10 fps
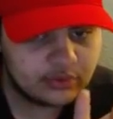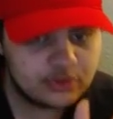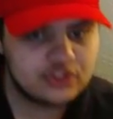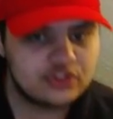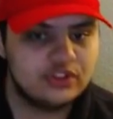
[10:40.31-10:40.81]
If
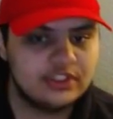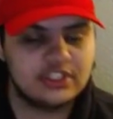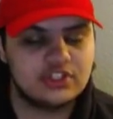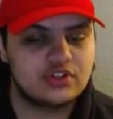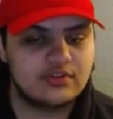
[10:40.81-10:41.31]
we're just
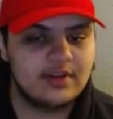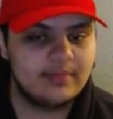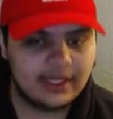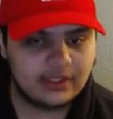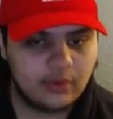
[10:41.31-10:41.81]
looking
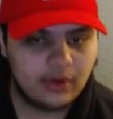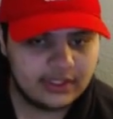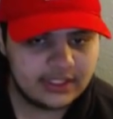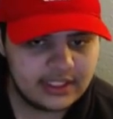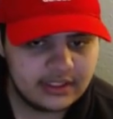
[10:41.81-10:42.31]
straight by
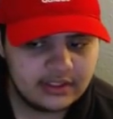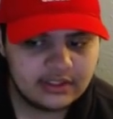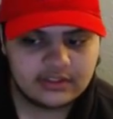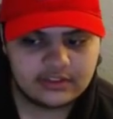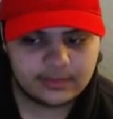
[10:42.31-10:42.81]
quality,
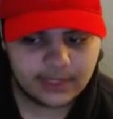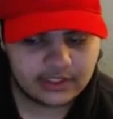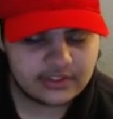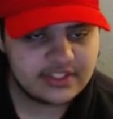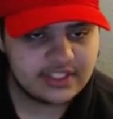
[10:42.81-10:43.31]

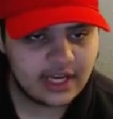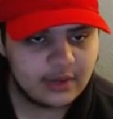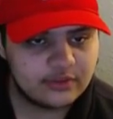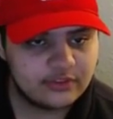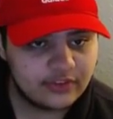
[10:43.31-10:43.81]
Democracy
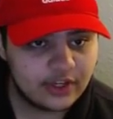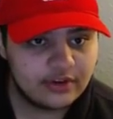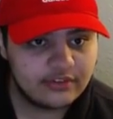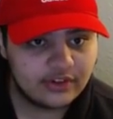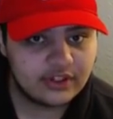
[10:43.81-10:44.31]
Now is
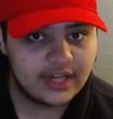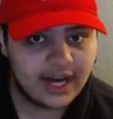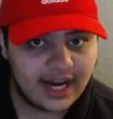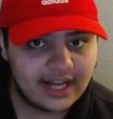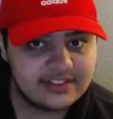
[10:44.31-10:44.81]
very, very
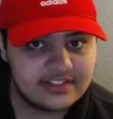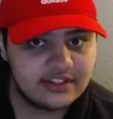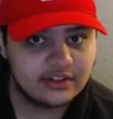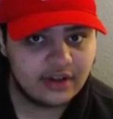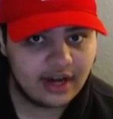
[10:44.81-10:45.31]

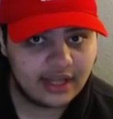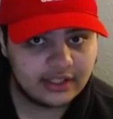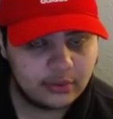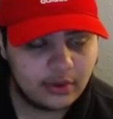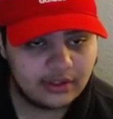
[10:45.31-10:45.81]
high-tier,
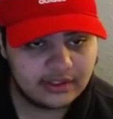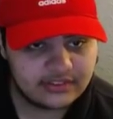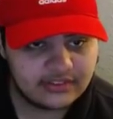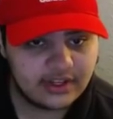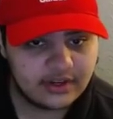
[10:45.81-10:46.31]
high-quality
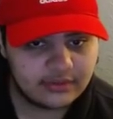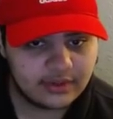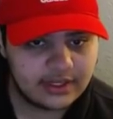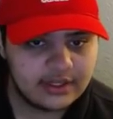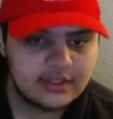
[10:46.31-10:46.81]
stuff,
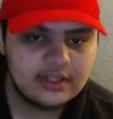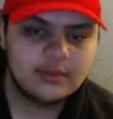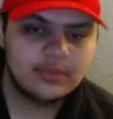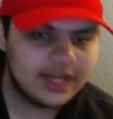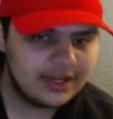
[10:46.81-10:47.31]
right?
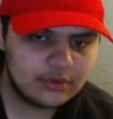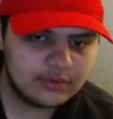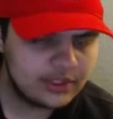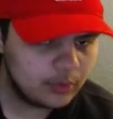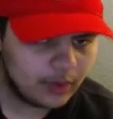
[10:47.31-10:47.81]
But I don't
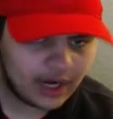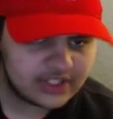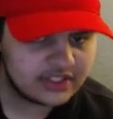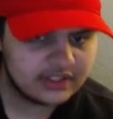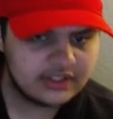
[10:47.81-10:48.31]
really
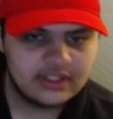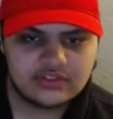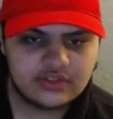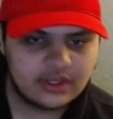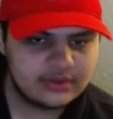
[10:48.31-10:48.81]
watch it,
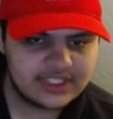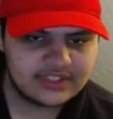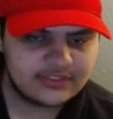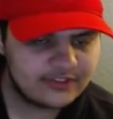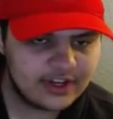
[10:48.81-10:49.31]
so I don't think
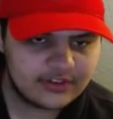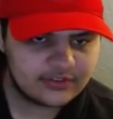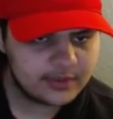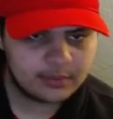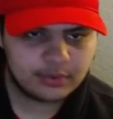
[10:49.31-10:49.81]
it's fair
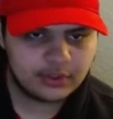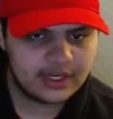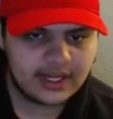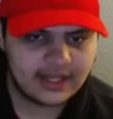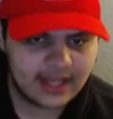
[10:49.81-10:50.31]
for me to put
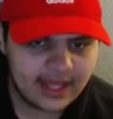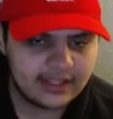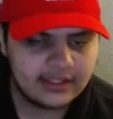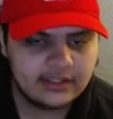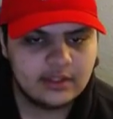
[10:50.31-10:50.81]
it at
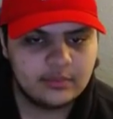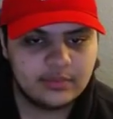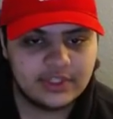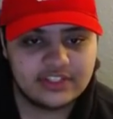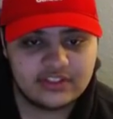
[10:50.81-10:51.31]
A.
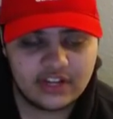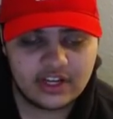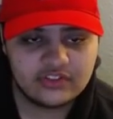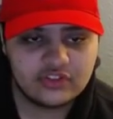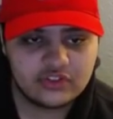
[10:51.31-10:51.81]
But it
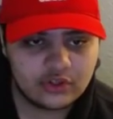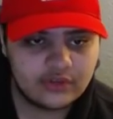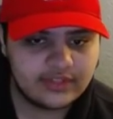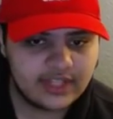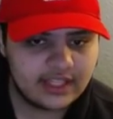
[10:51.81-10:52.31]
does
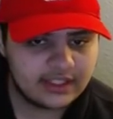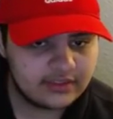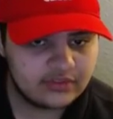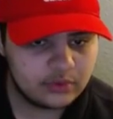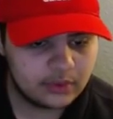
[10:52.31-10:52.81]
deserve an A
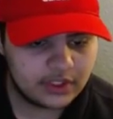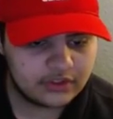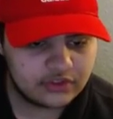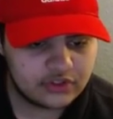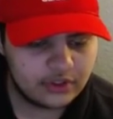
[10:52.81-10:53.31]
if you
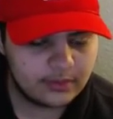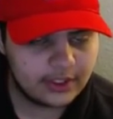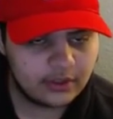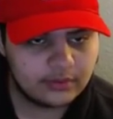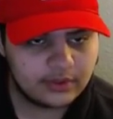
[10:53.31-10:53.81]
watch the show,
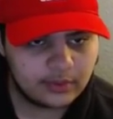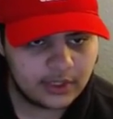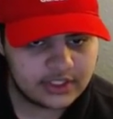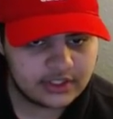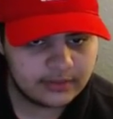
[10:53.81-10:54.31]
but I don't really
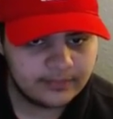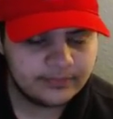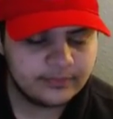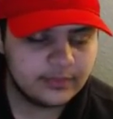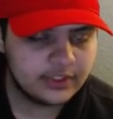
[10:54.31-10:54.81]
watch it.
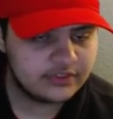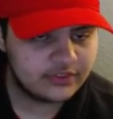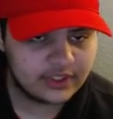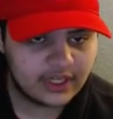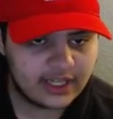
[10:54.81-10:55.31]
But it's
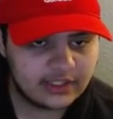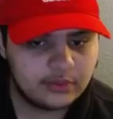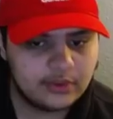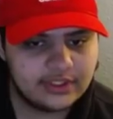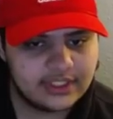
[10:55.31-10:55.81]
very
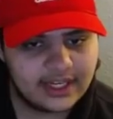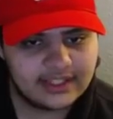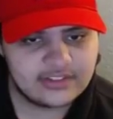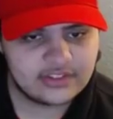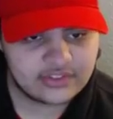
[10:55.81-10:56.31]
high-quality,
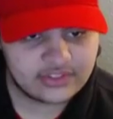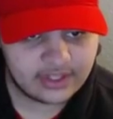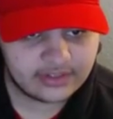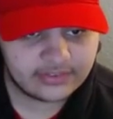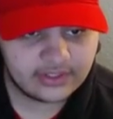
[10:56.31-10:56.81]
high-tier
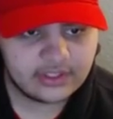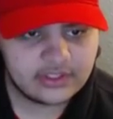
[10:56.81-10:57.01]
stuff.